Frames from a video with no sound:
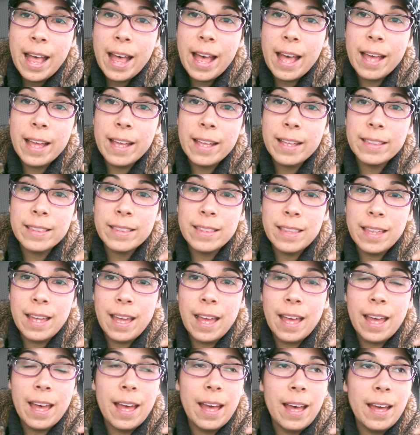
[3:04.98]
and
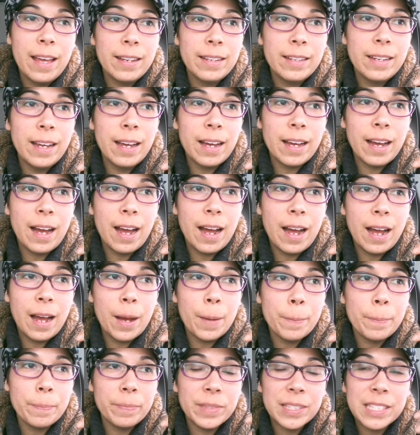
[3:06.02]
then
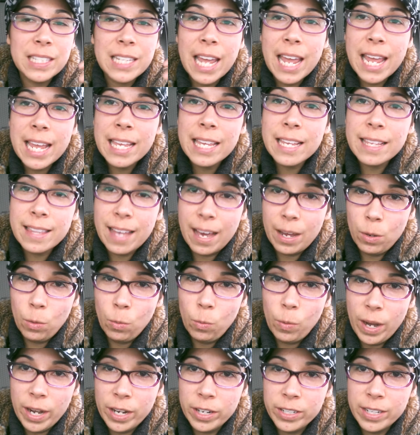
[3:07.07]
taking that
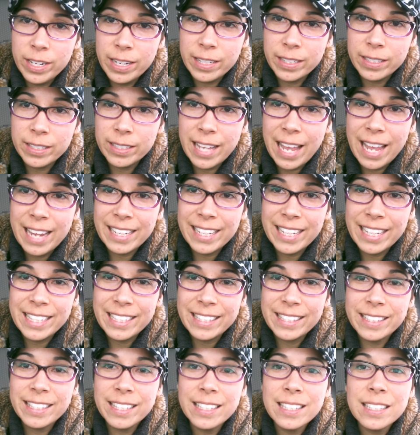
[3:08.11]
awareness and
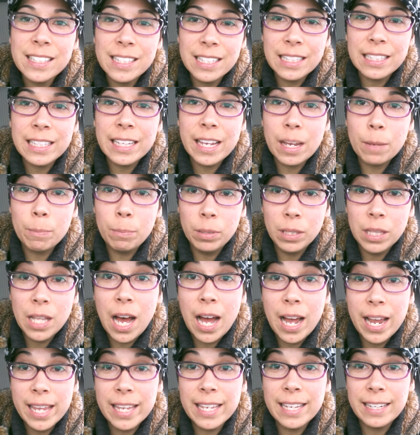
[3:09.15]
consistently
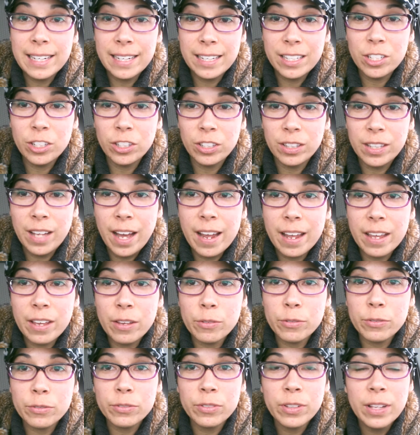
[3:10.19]
applying it in your
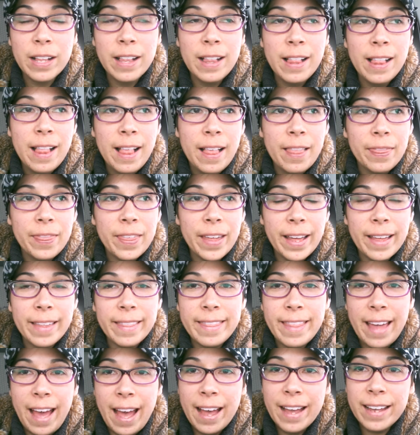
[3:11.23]
life,
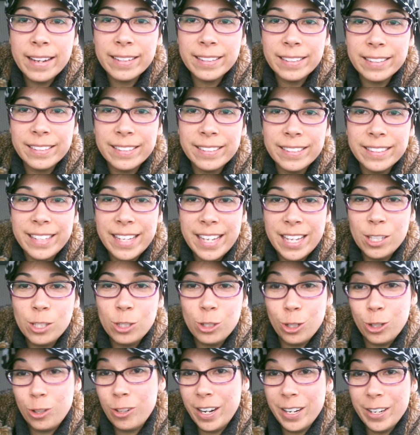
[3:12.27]
then that leads
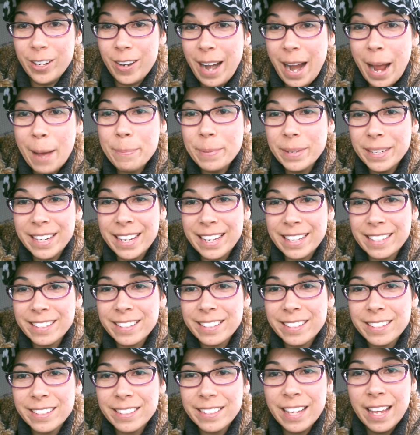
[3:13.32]
to greater
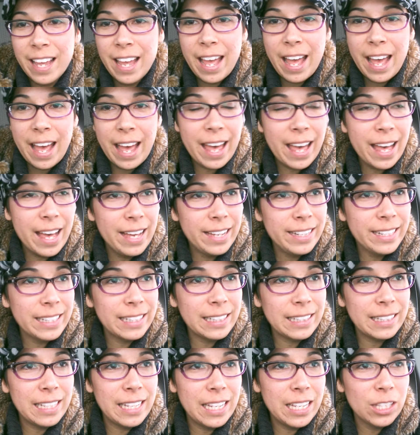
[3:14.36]
happiness, and
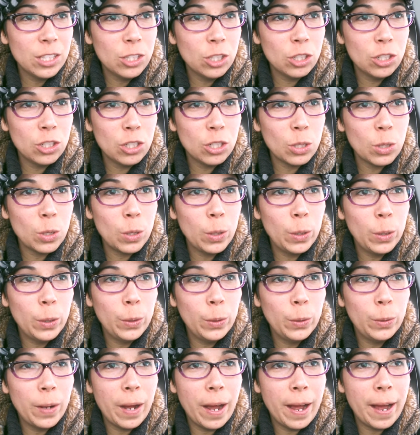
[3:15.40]
it leads
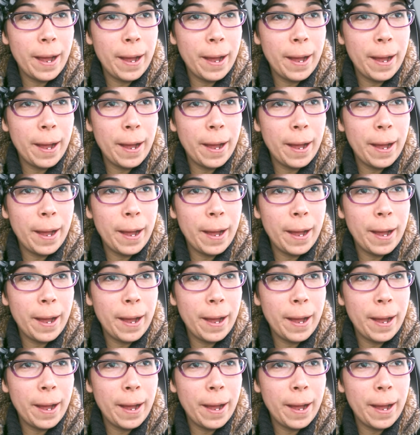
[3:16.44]
to